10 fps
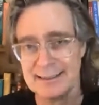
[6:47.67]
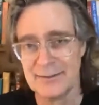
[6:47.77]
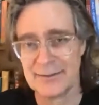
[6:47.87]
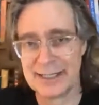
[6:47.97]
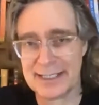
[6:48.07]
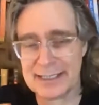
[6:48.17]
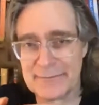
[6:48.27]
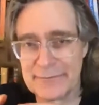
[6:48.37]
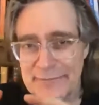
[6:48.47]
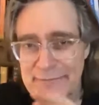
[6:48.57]
right, this
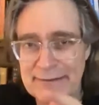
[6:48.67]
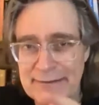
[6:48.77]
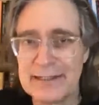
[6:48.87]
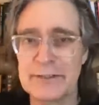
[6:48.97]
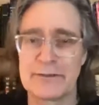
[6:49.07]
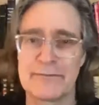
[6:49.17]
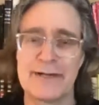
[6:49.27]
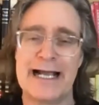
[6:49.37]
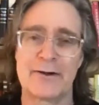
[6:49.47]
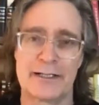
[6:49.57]
failure of
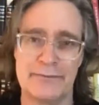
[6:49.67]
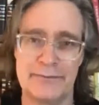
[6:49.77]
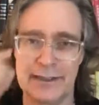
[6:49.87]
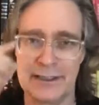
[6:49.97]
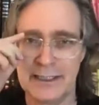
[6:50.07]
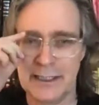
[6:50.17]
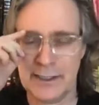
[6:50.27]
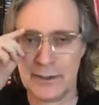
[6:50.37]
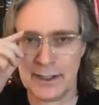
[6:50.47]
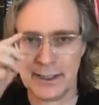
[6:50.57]
narrative
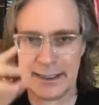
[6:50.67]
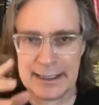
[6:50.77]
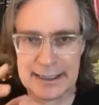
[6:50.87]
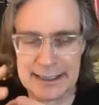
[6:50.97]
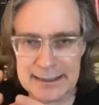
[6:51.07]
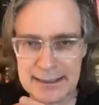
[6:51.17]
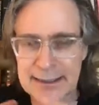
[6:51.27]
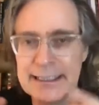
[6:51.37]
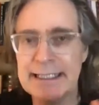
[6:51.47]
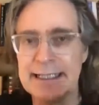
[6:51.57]
is
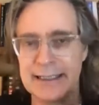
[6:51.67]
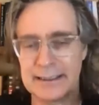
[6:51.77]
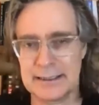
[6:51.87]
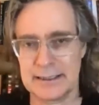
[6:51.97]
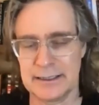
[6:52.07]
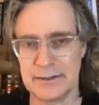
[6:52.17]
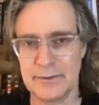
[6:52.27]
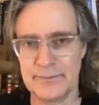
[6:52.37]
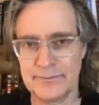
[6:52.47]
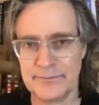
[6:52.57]
leading to